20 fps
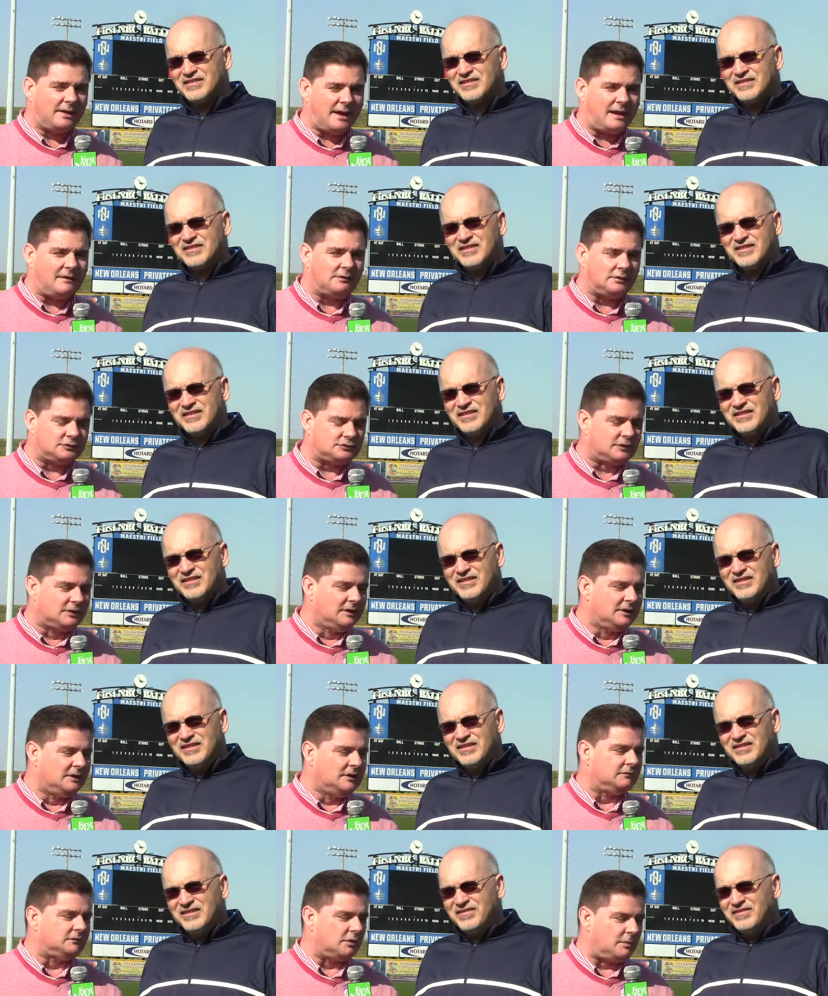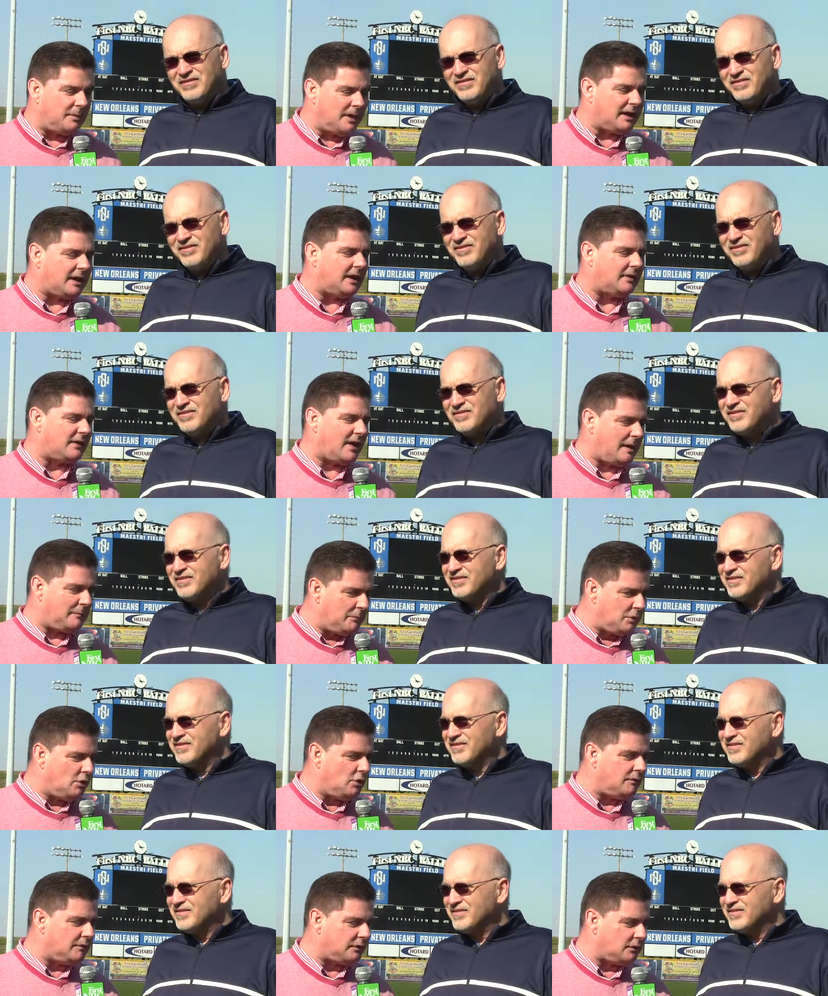Speaker 1: Davis for making that
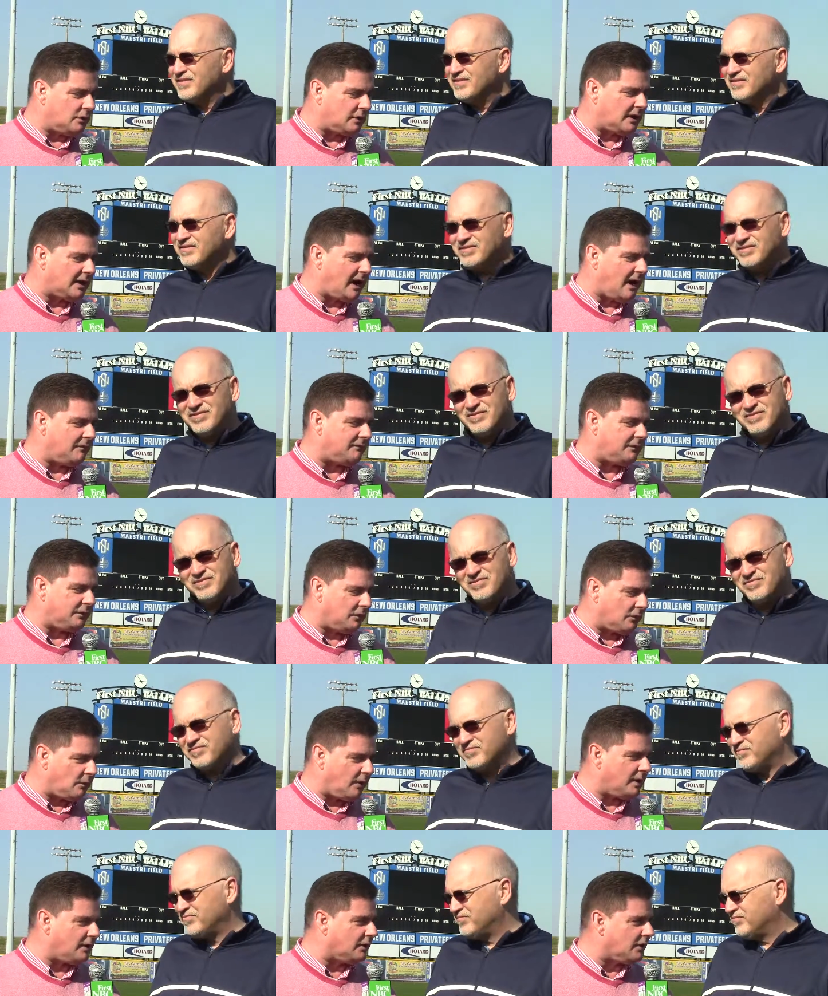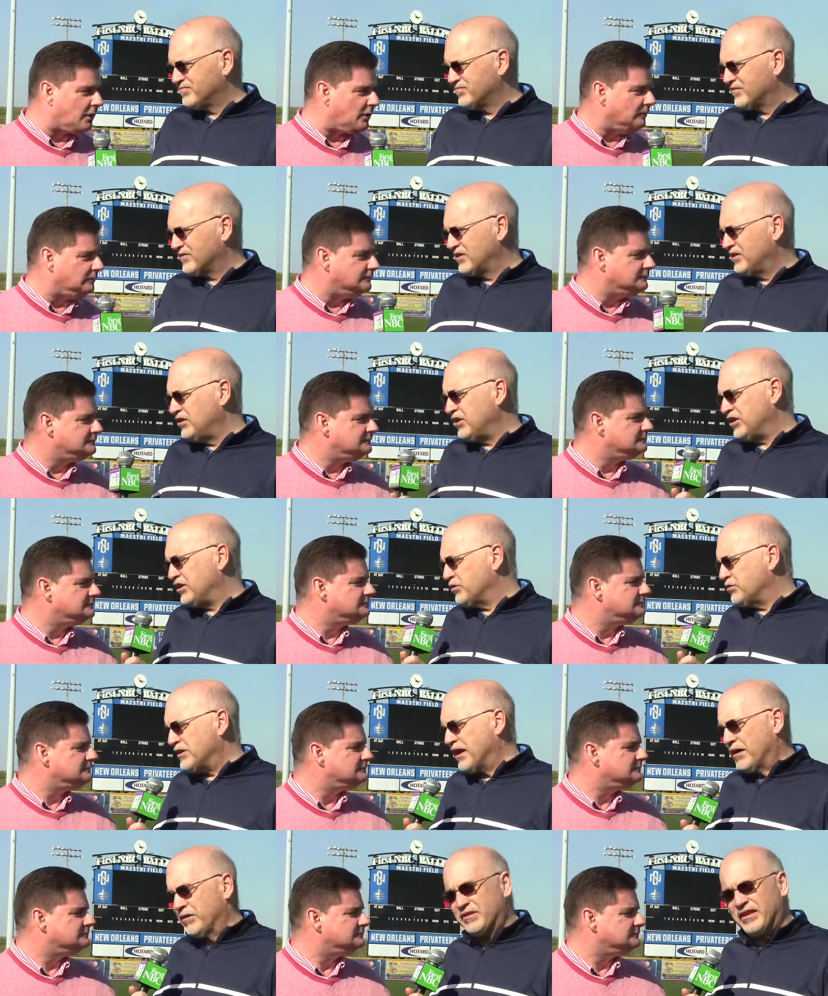move and looking out for the greater good.
Speaker 2: Yeah, no
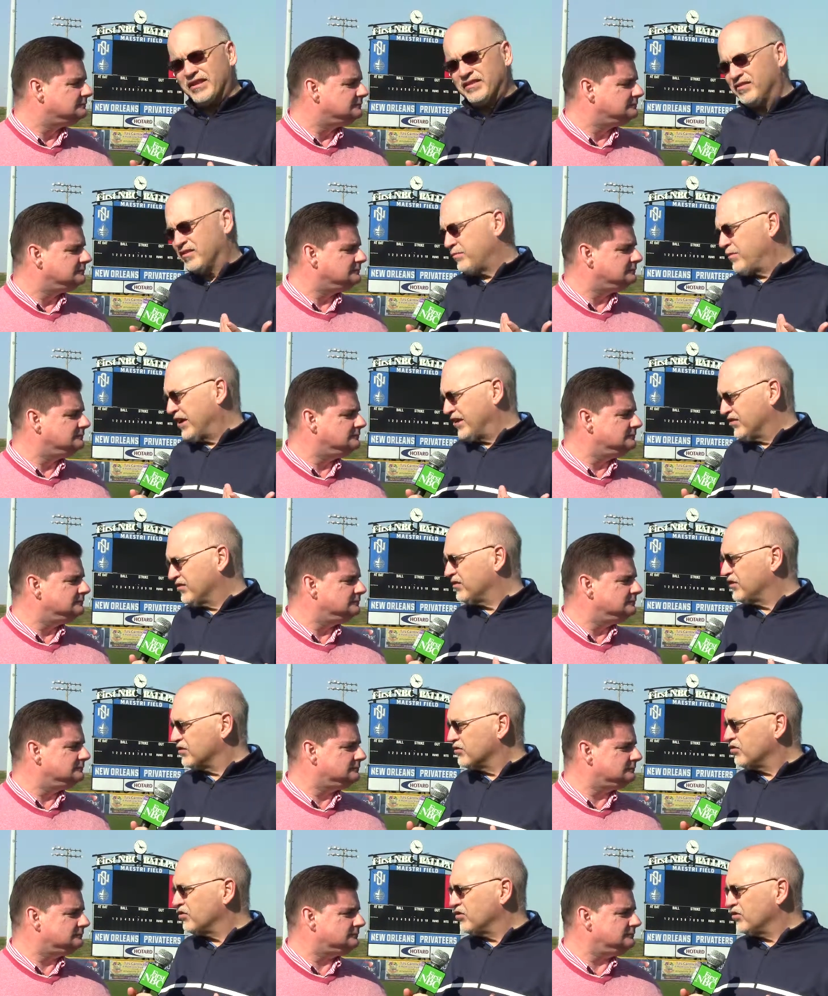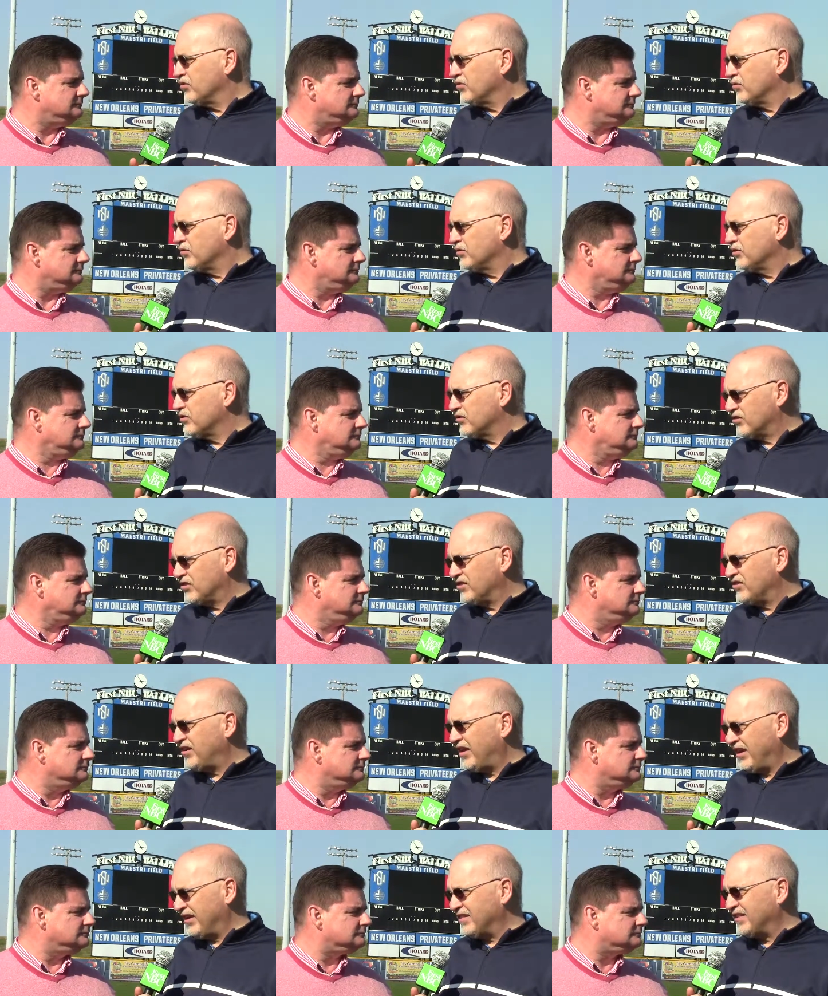doubt. That's the best thing to do, is to
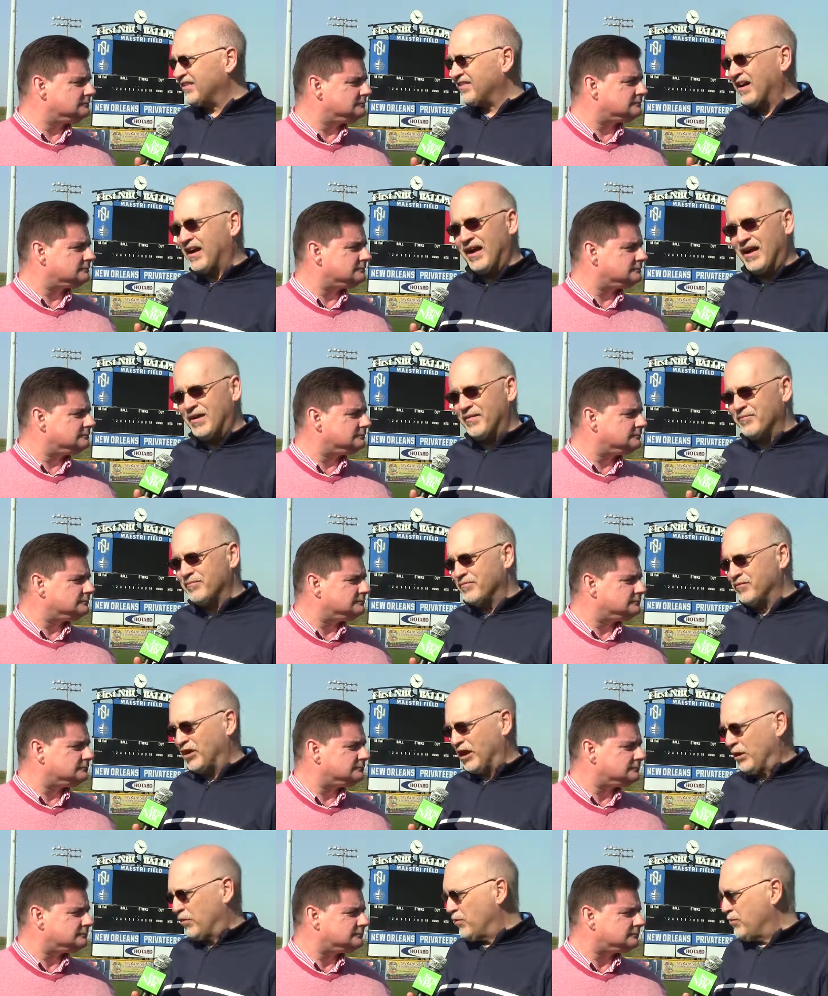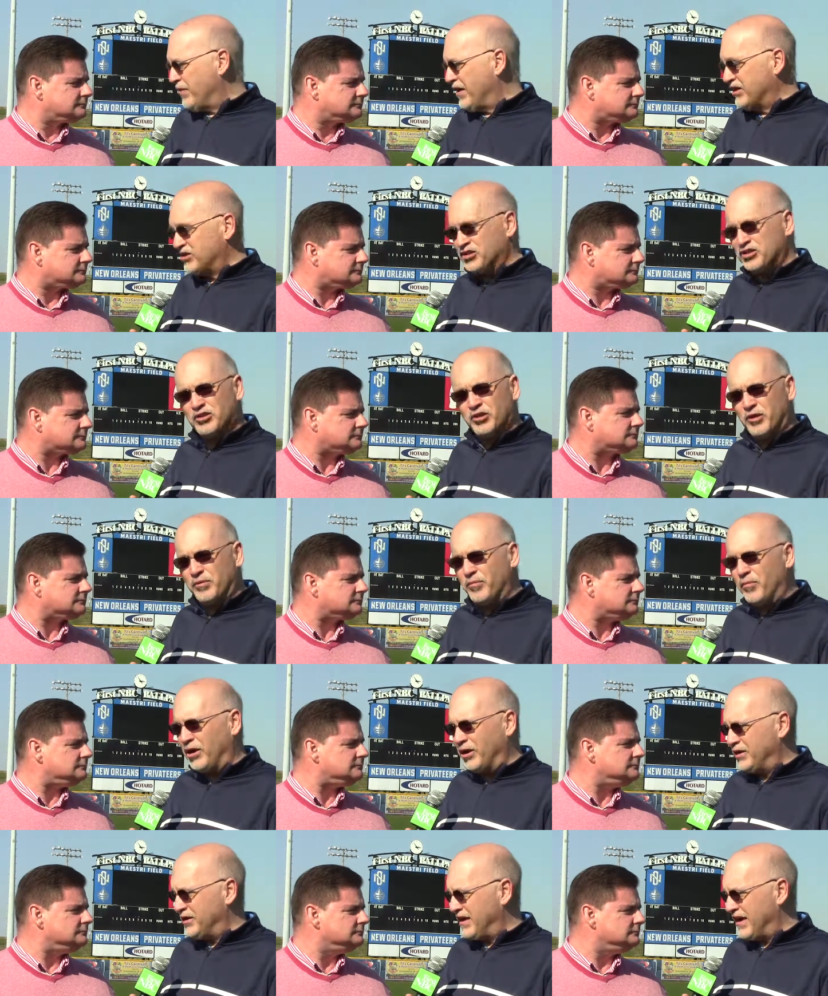take the time, like we mentioned on
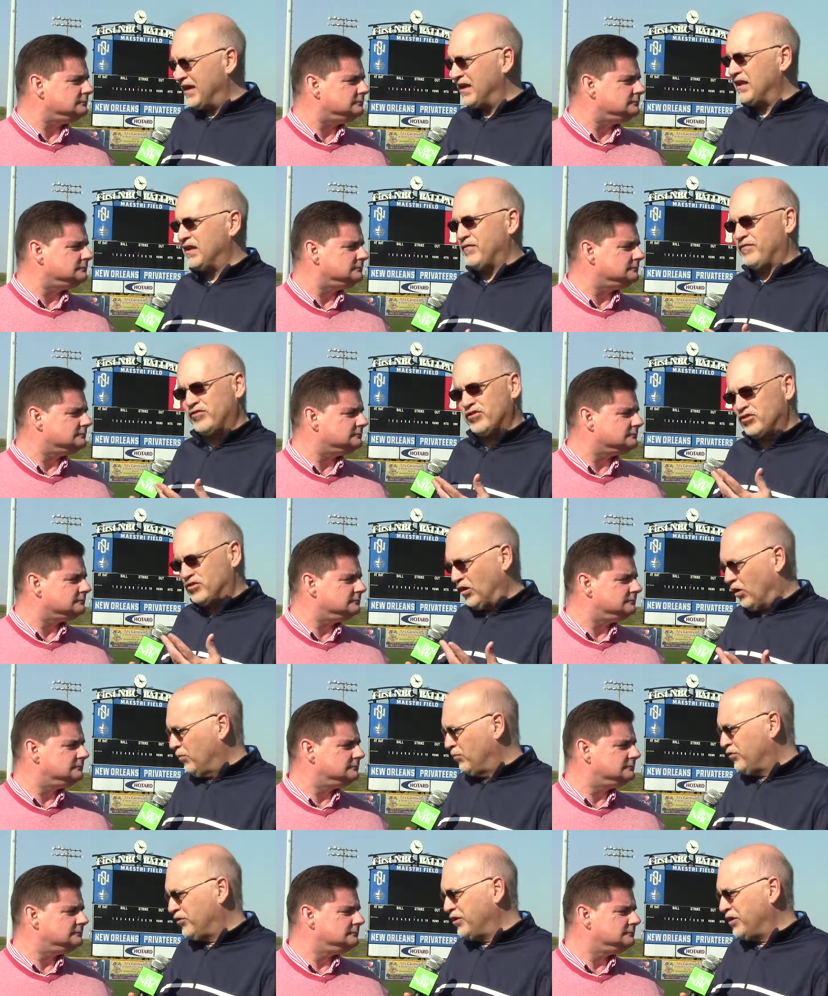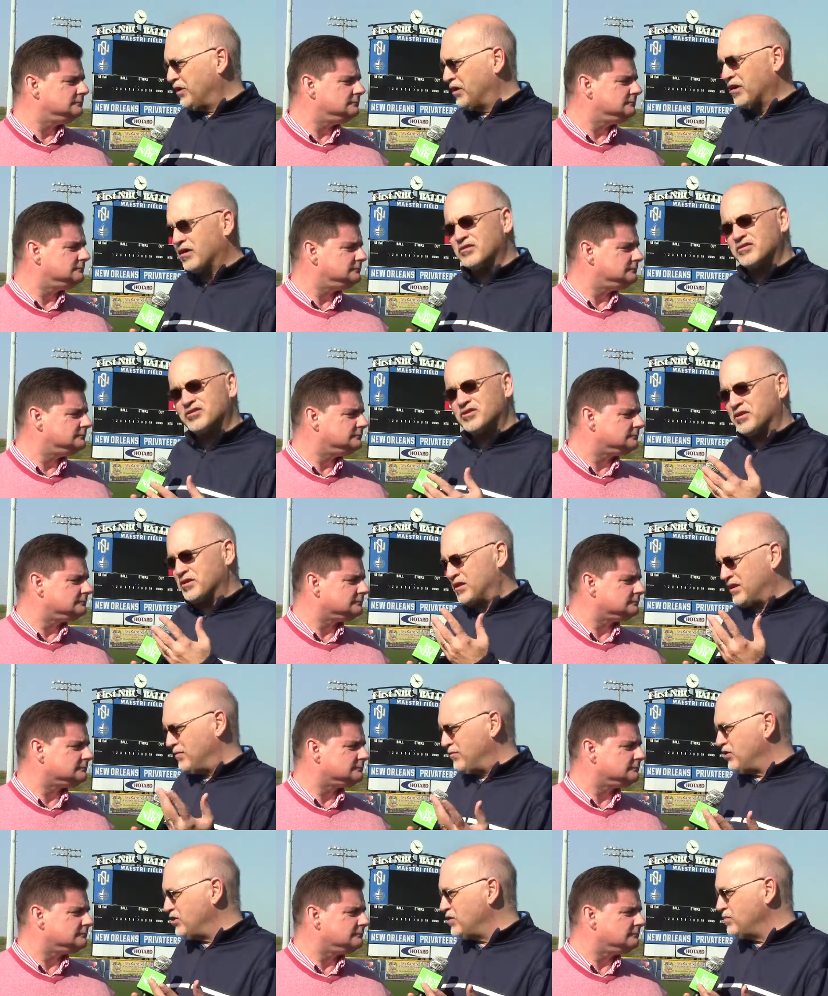Monday. If you don't play any All-Star Game, you